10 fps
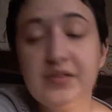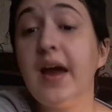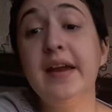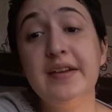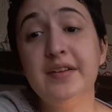
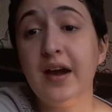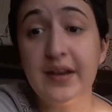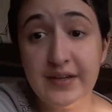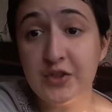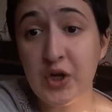I had
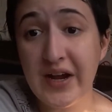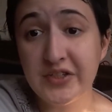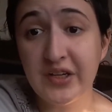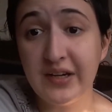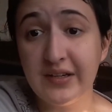gotten a
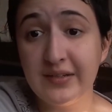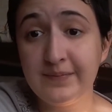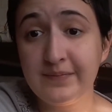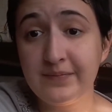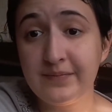trash can
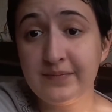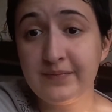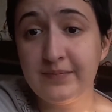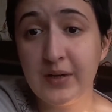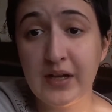
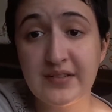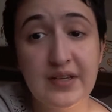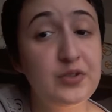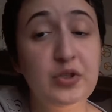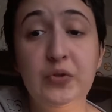because
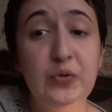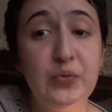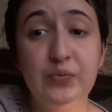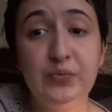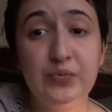I
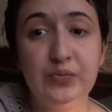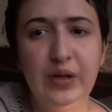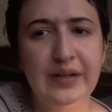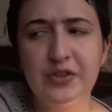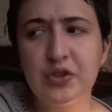knew,
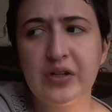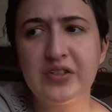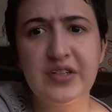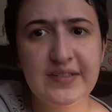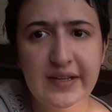like,
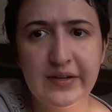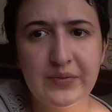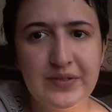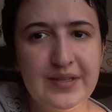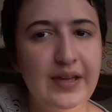drunk Jessica
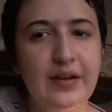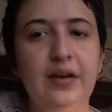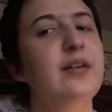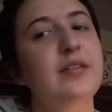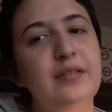was like,
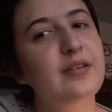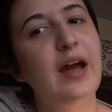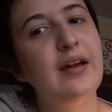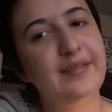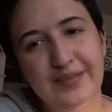
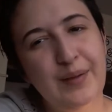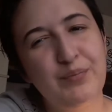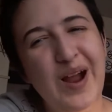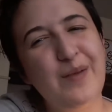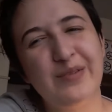I'm
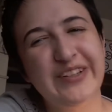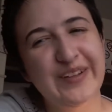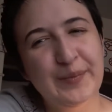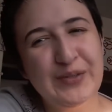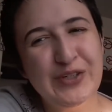probably
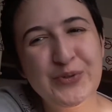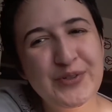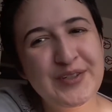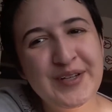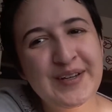gonna
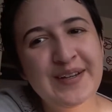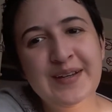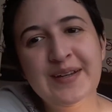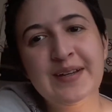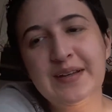puke
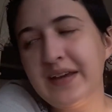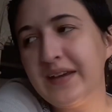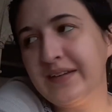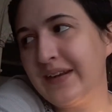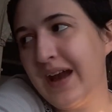
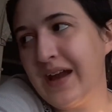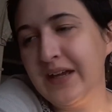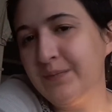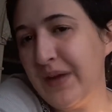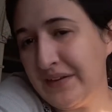and
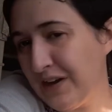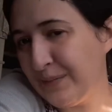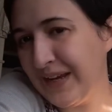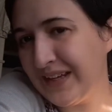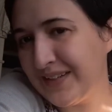I may
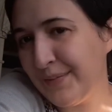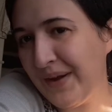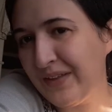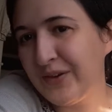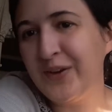not make it to the
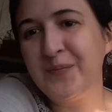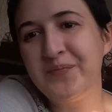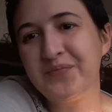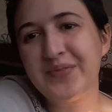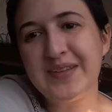bathroom,
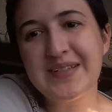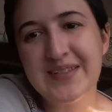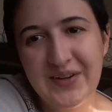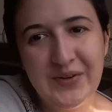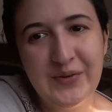
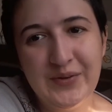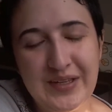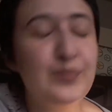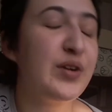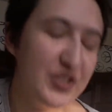so
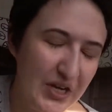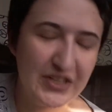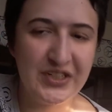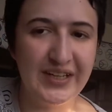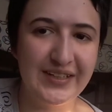let's put a
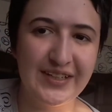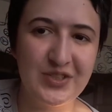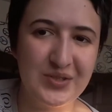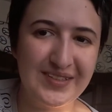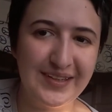trash can here
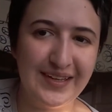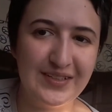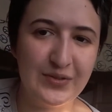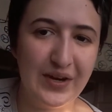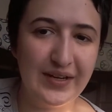just in
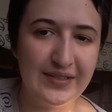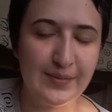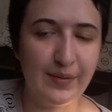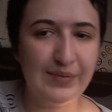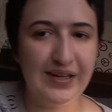case, right next
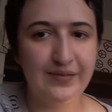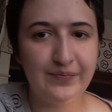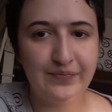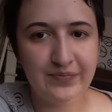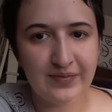to my bed.
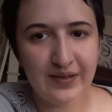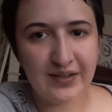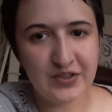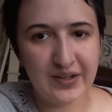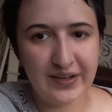
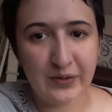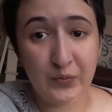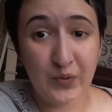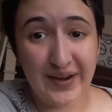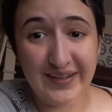Actually, like,
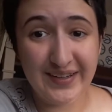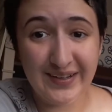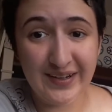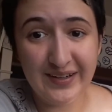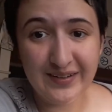right
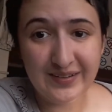here.